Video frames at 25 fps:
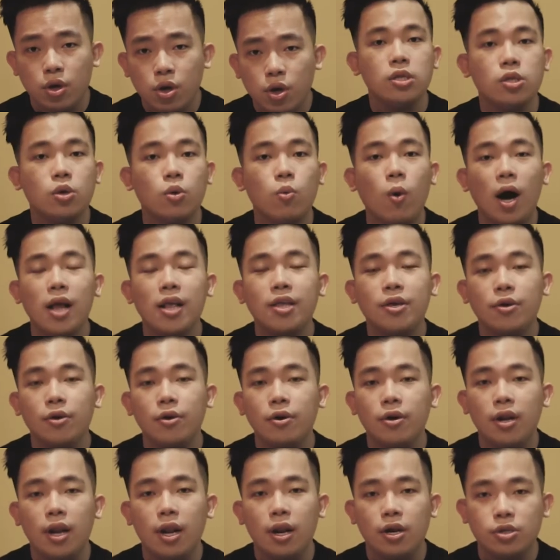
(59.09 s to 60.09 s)
is quite
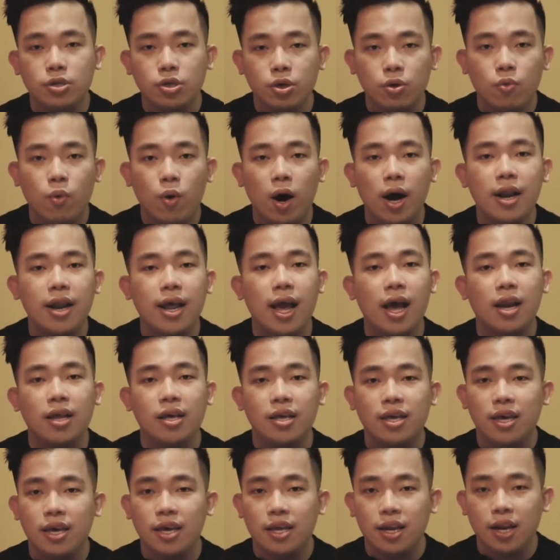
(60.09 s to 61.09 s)
good and also quite
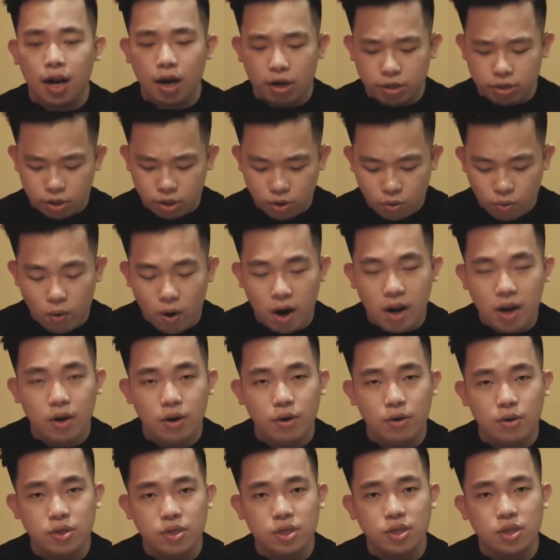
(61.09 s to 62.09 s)
elegant and also quite
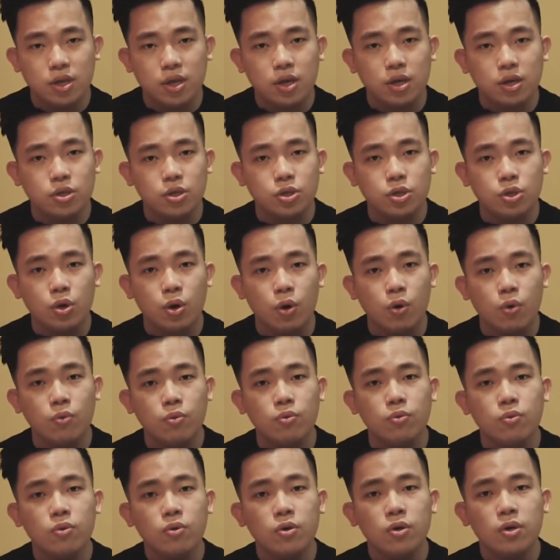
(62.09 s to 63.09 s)
looks
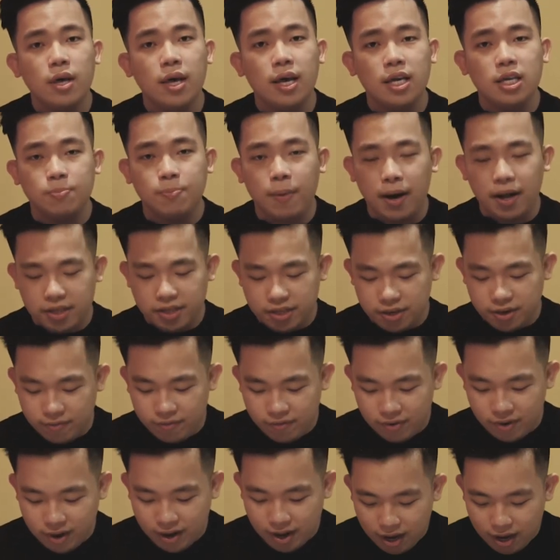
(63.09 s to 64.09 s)
so expensive.